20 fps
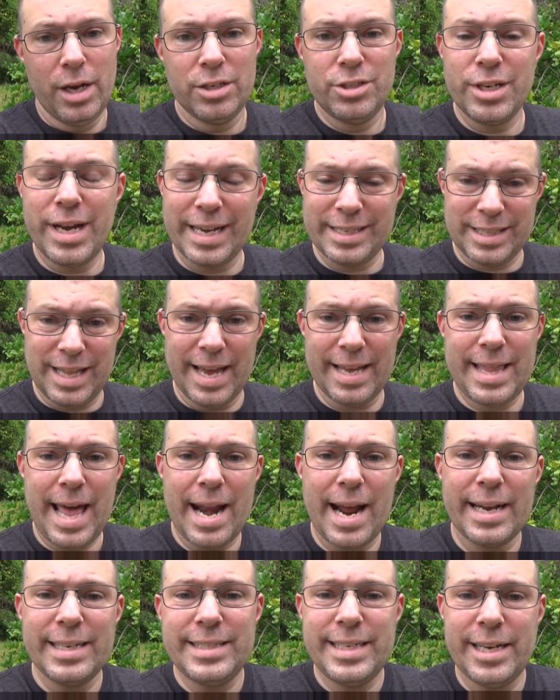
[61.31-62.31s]
Do you guys like
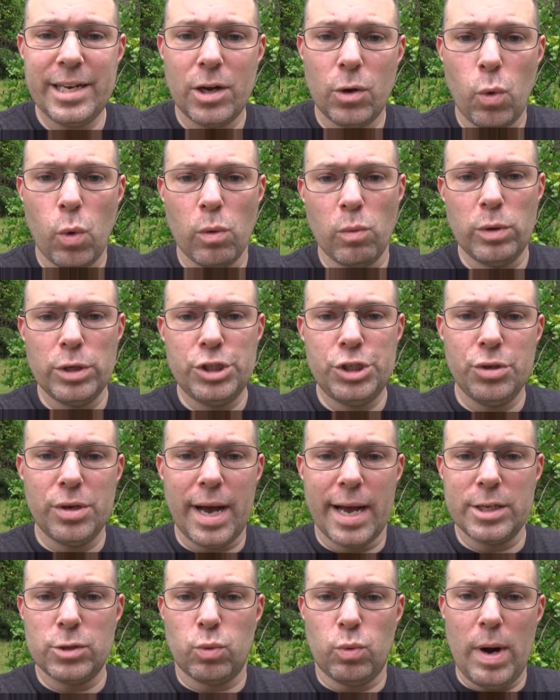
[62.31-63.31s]
that idea, or would you
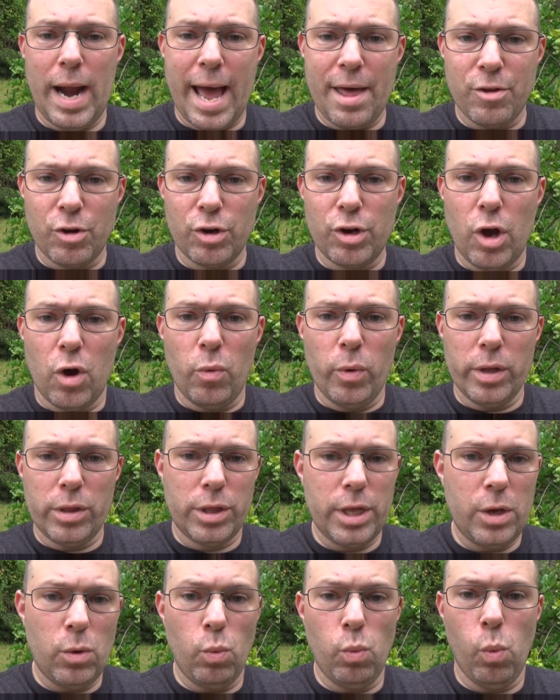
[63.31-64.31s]
guys rather go
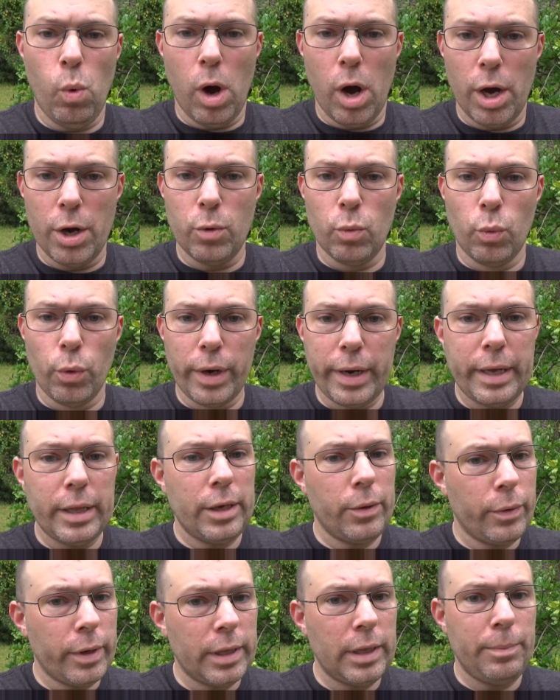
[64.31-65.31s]
with the one
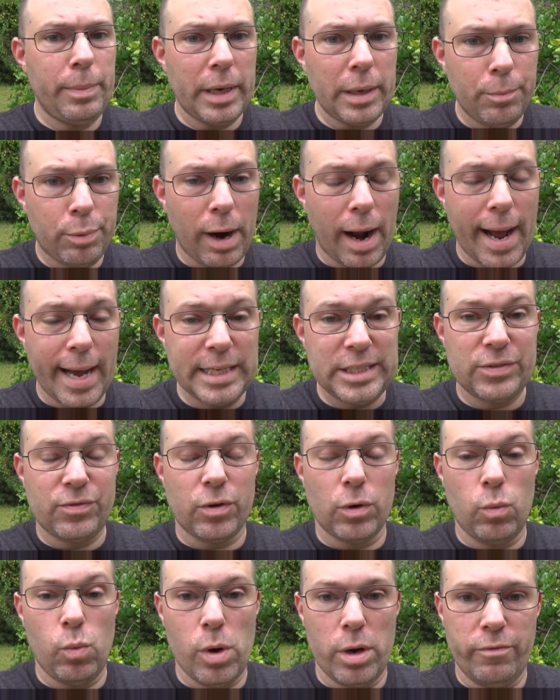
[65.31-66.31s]
really, really big prize
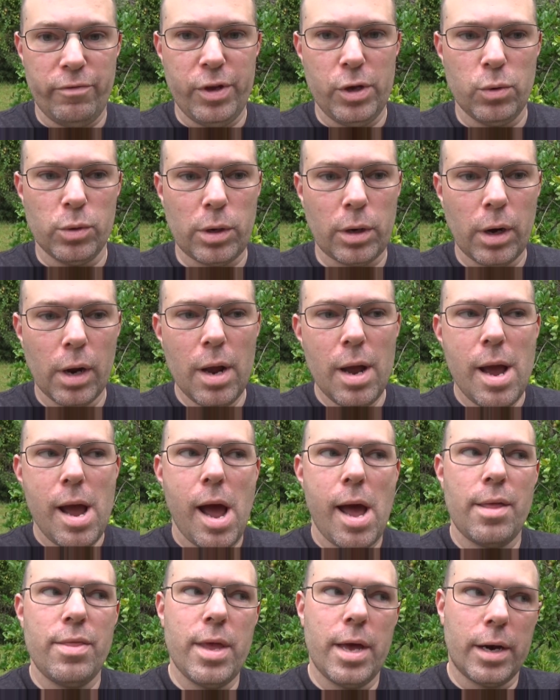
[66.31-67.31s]
for one viewer
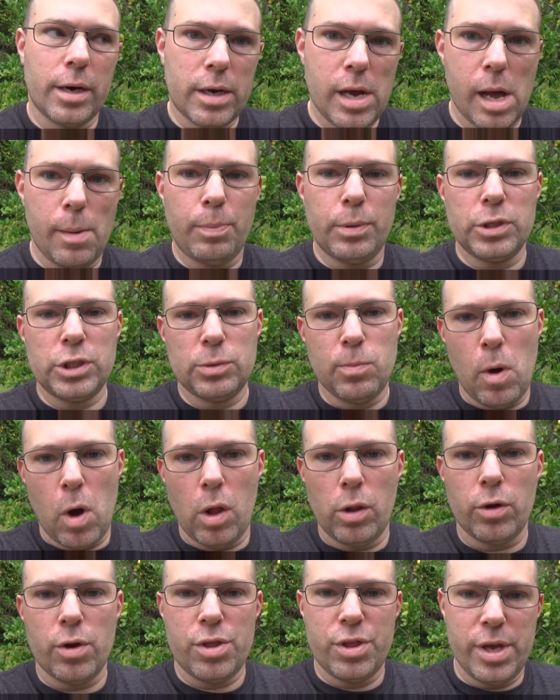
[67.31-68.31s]
and then a couple
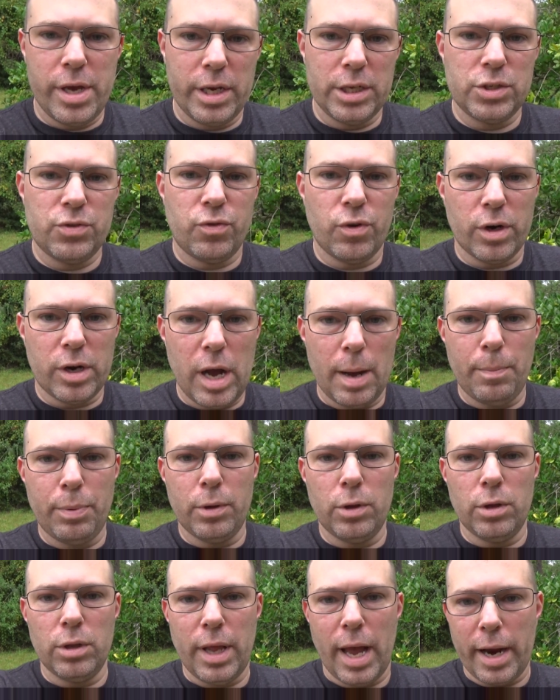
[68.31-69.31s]
smaller things for a
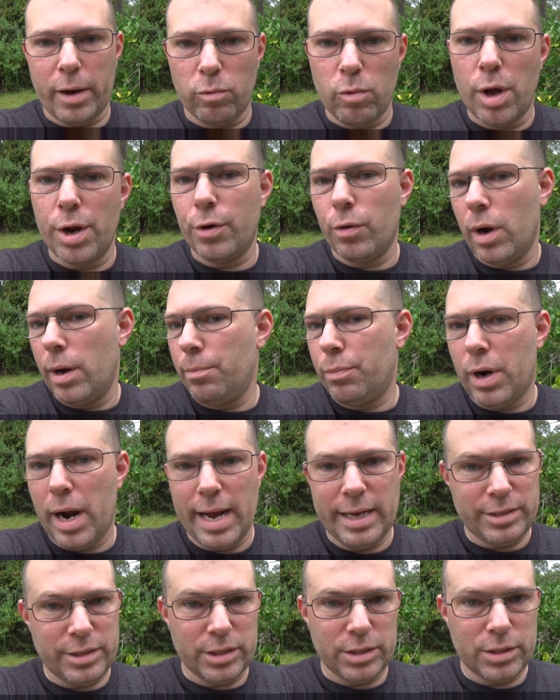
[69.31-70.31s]
couple like runner up
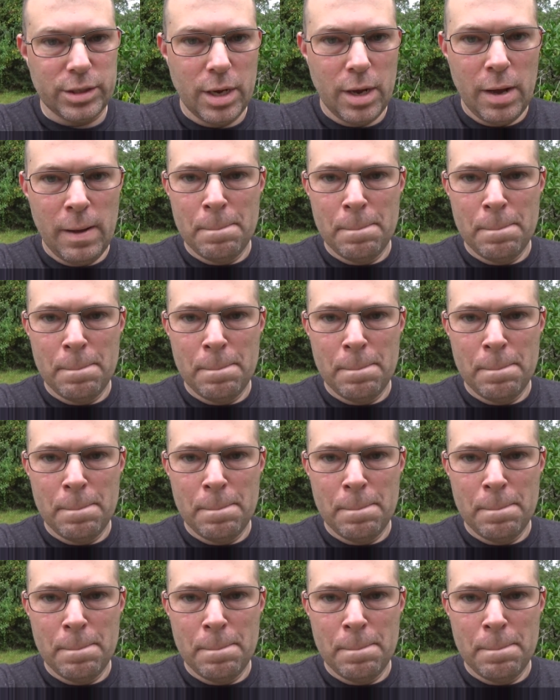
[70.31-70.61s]
prizes?